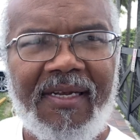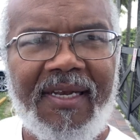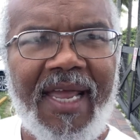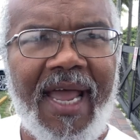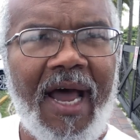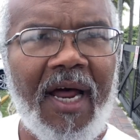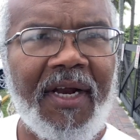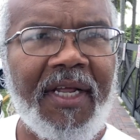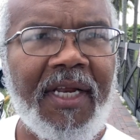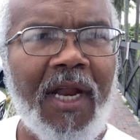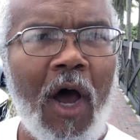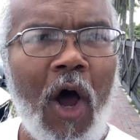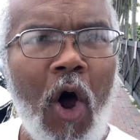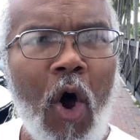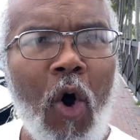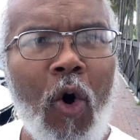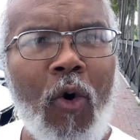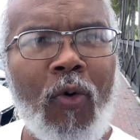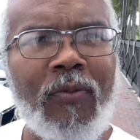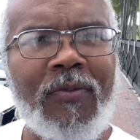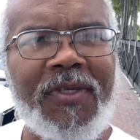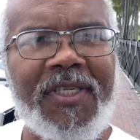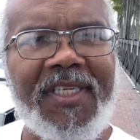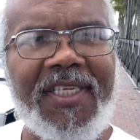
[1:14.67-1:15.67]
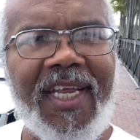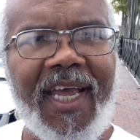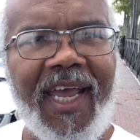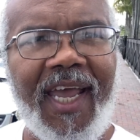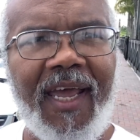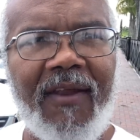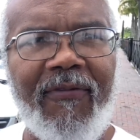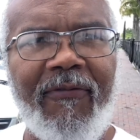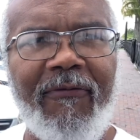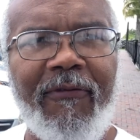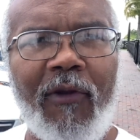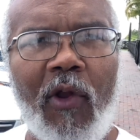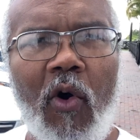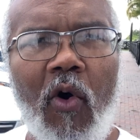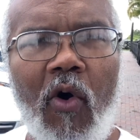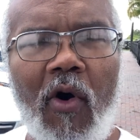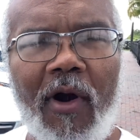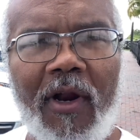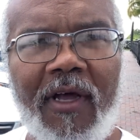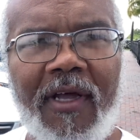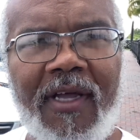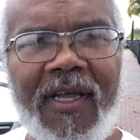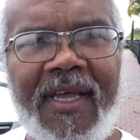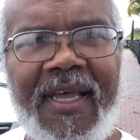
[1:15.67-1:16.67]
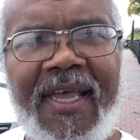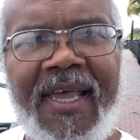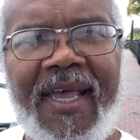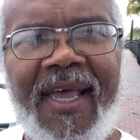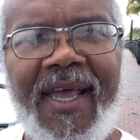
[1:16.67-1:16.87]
down in Homestead, Florida.